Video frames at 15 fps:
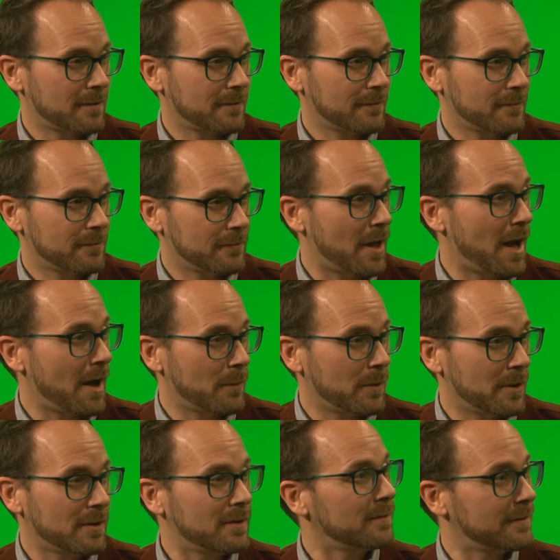
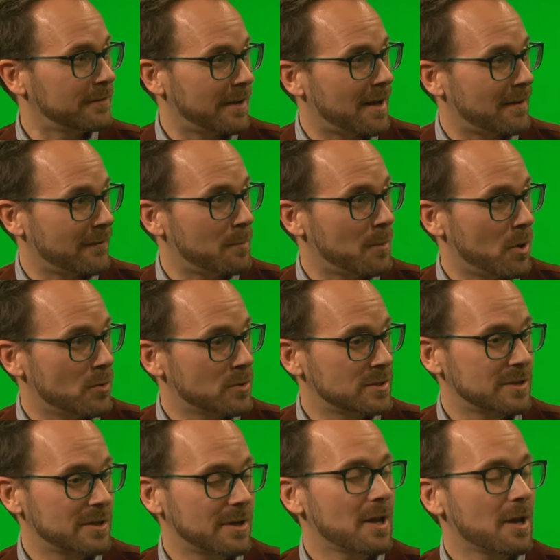Flywheel to have them host
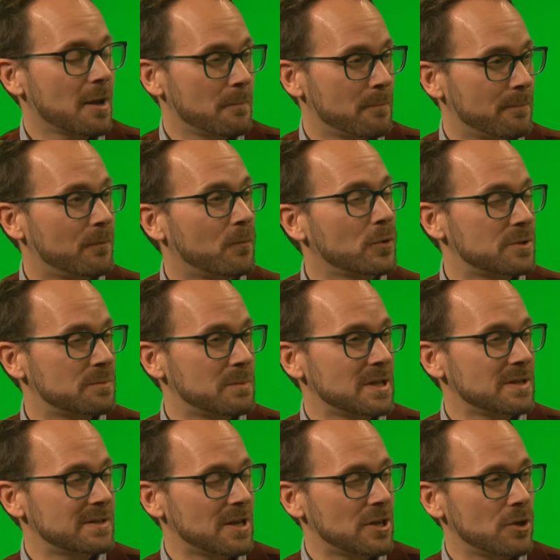it, which
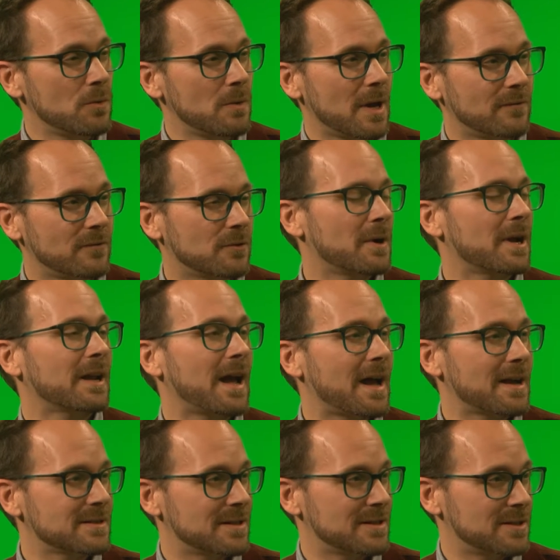means that you have direct
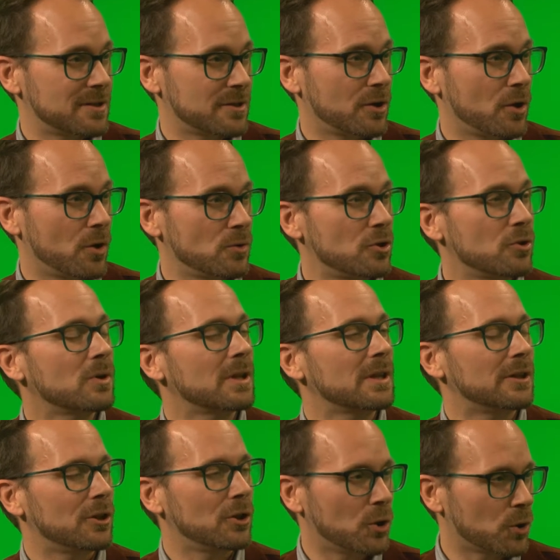access to the code. You
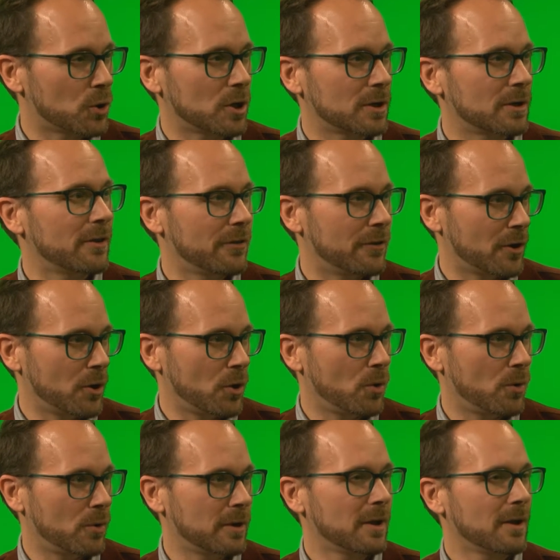can learn the
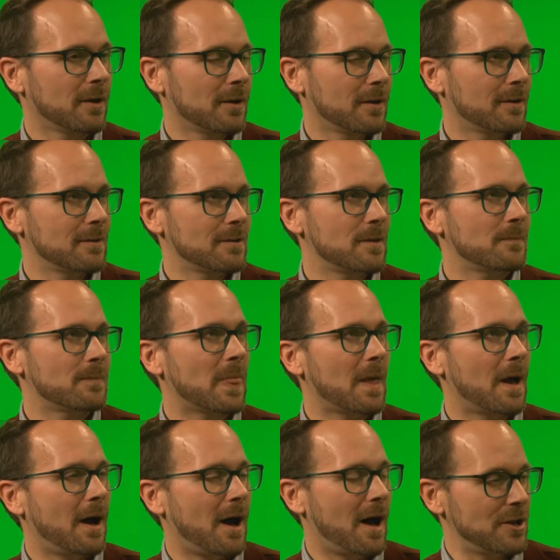code
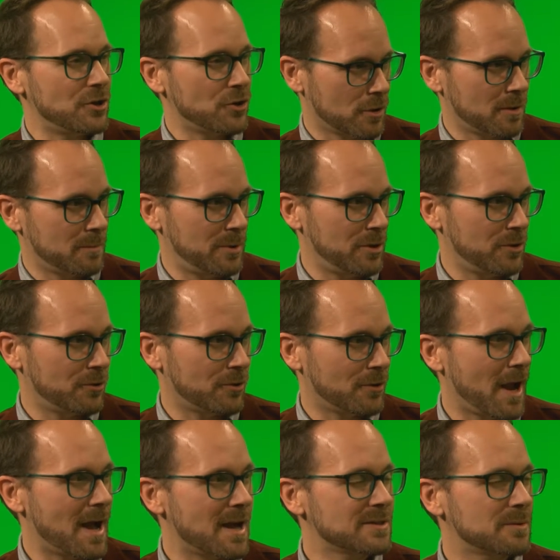on your computer
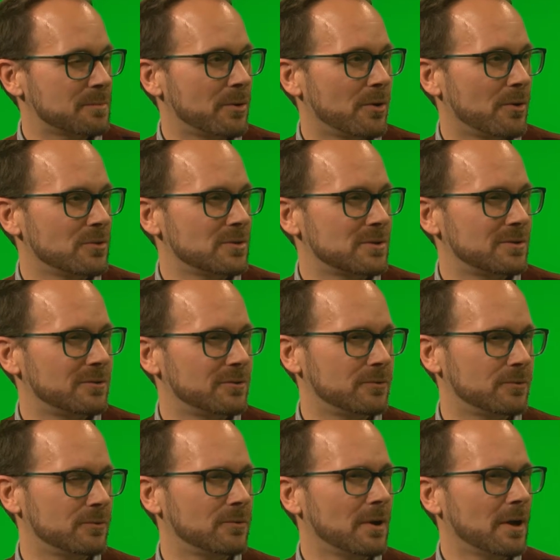as opposed
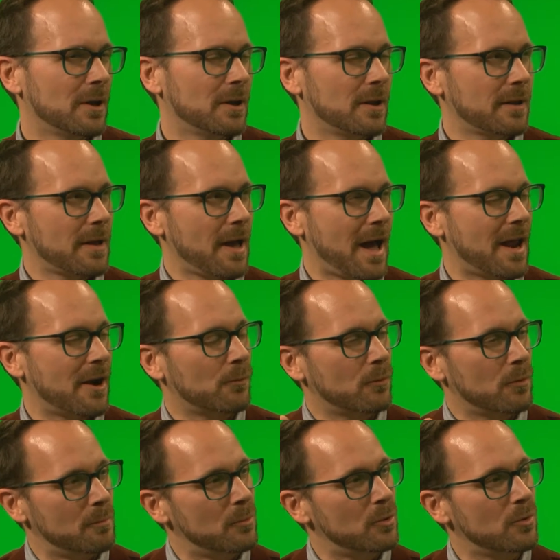to add or
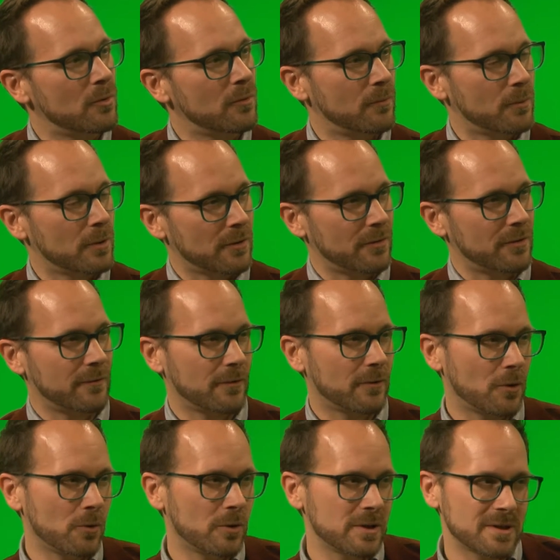remove where the
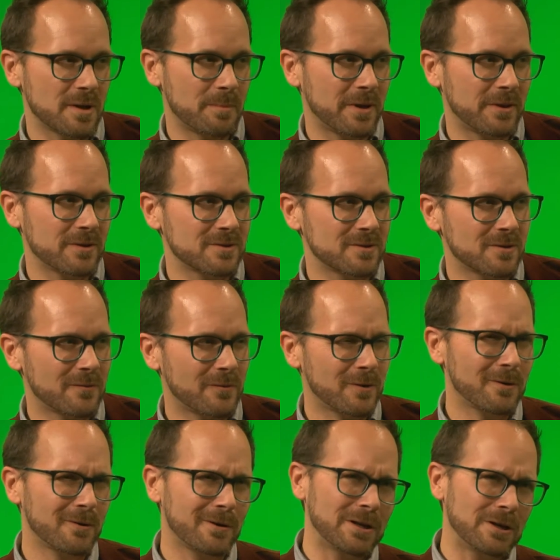code is up on the
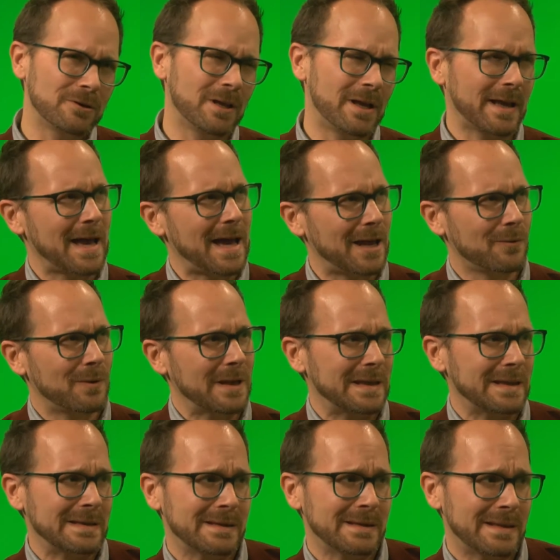server and you're like, how do I
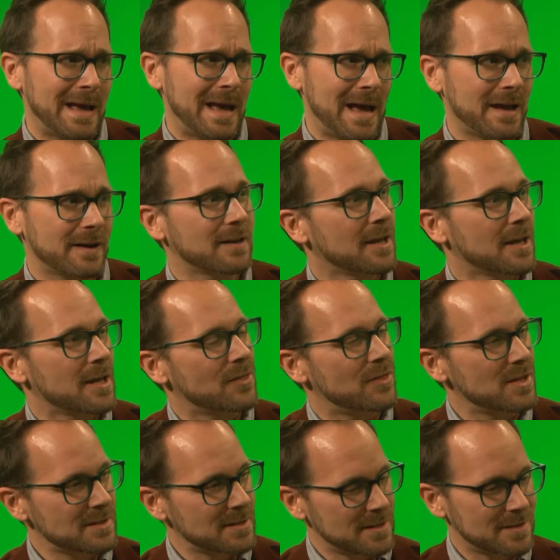get to that?
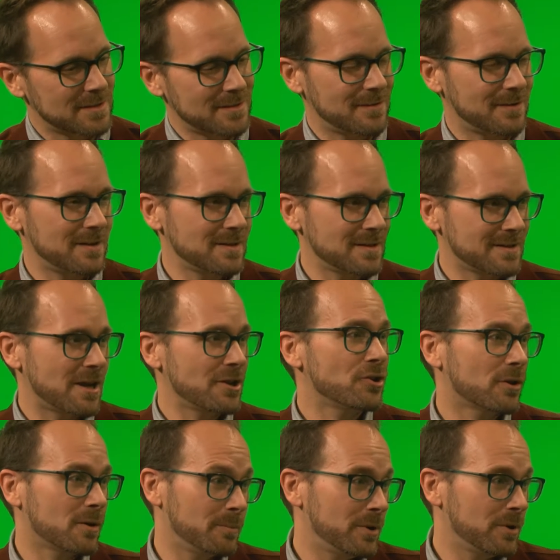This is on your
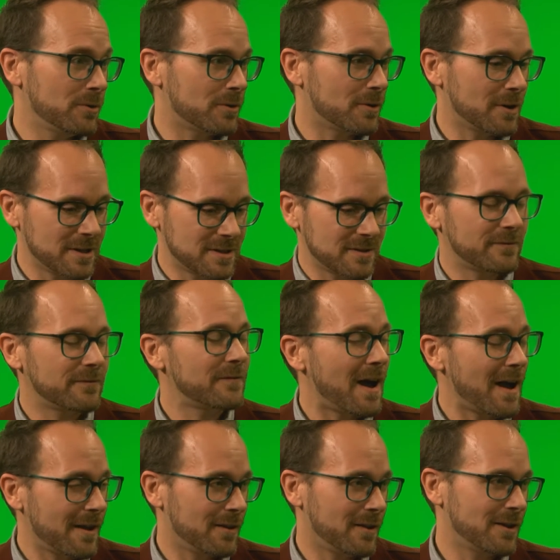computer. It's a
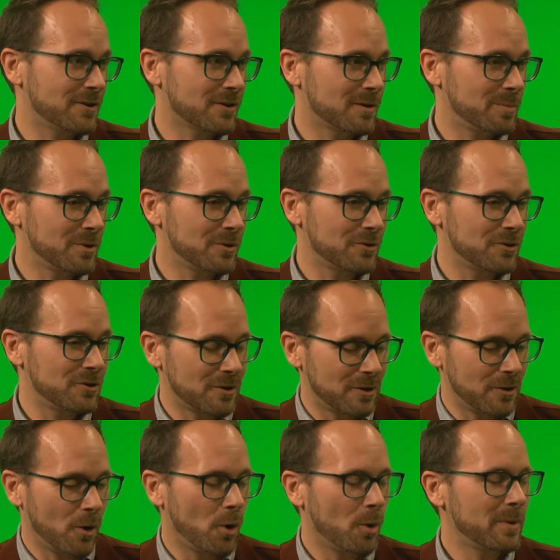file on your computer. You can
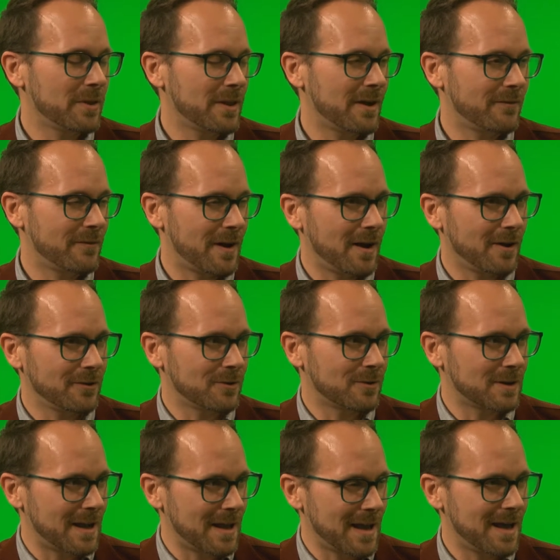open that file, you
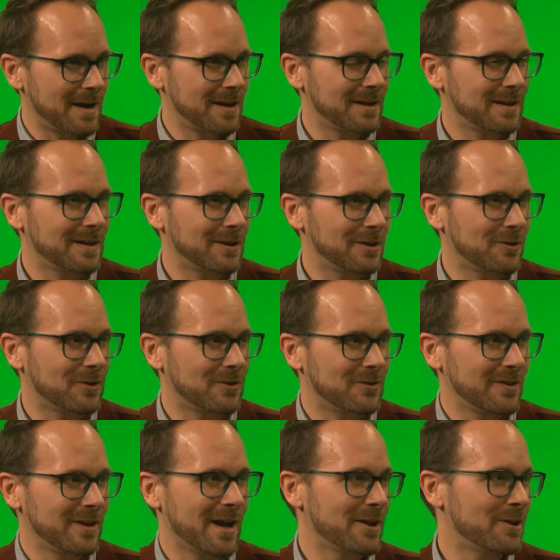can edit it, you can see
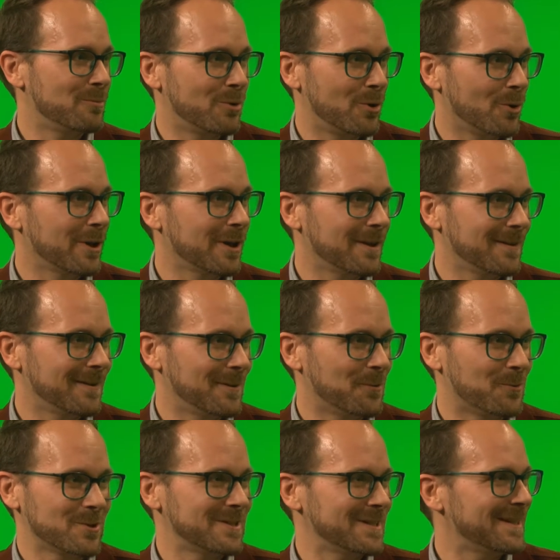how you broke it or
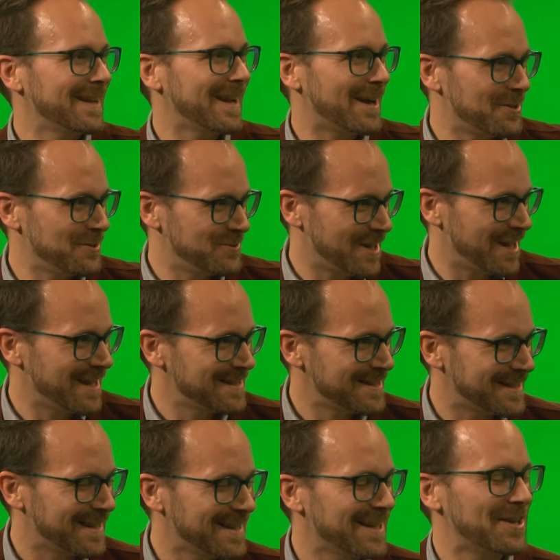see how you changed
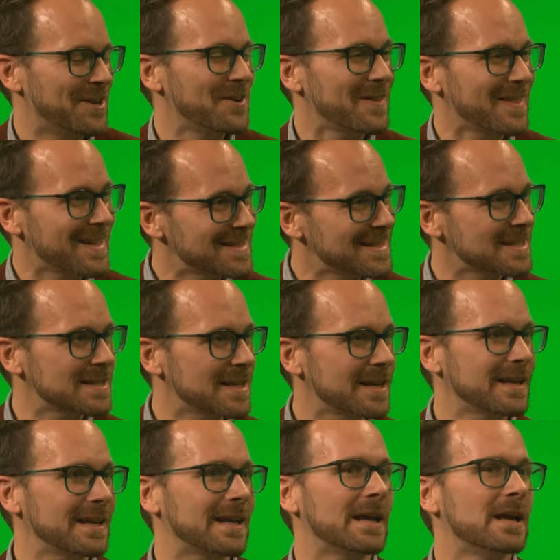it, you know, and that's
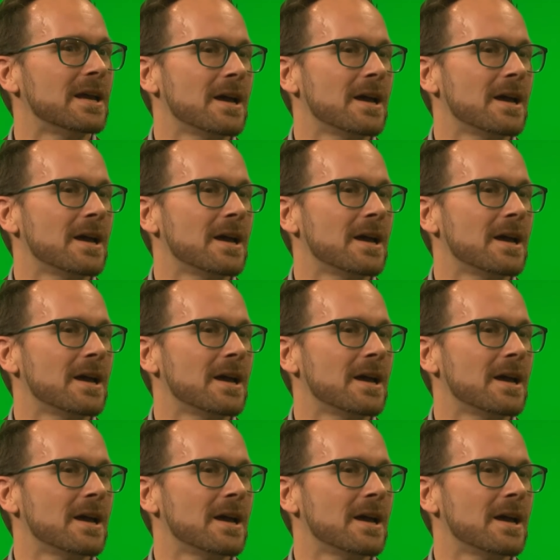exciting.